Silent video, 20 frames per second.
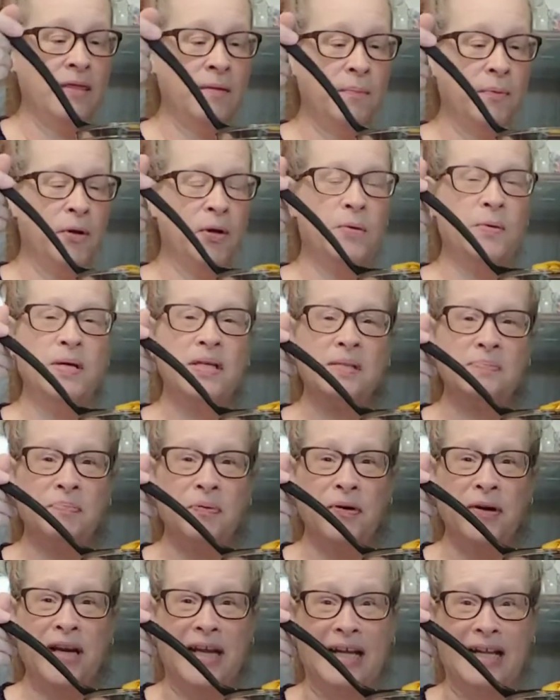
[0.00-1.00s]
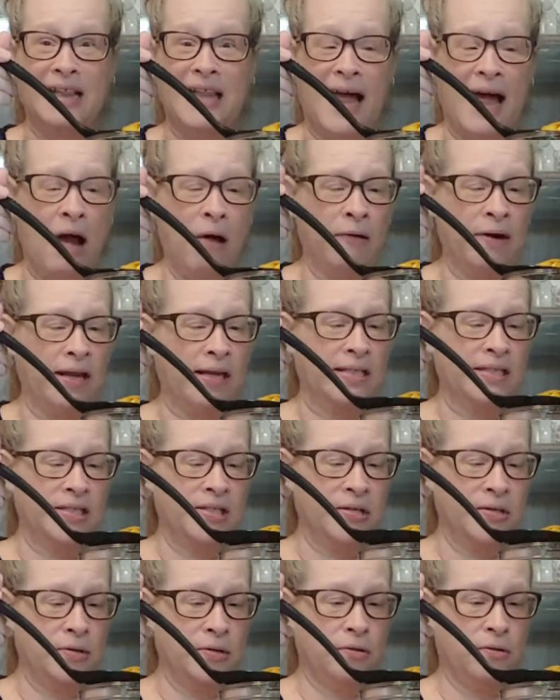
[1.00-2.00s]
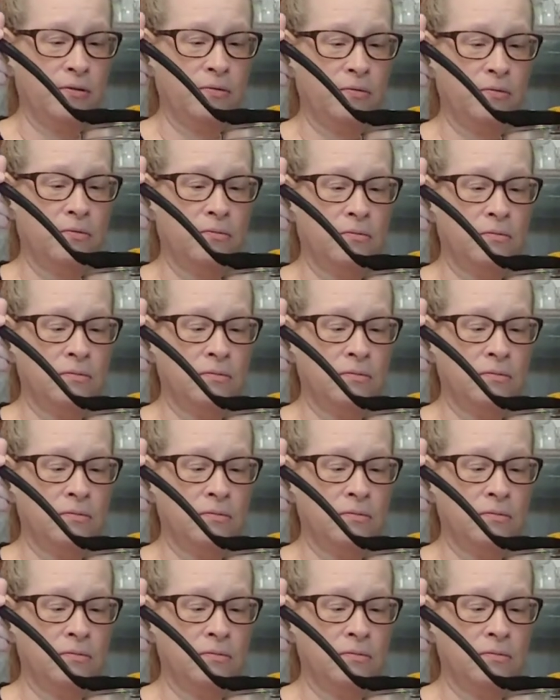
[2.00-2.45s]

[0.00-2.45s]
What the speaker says: the brew is pretty cloudy too.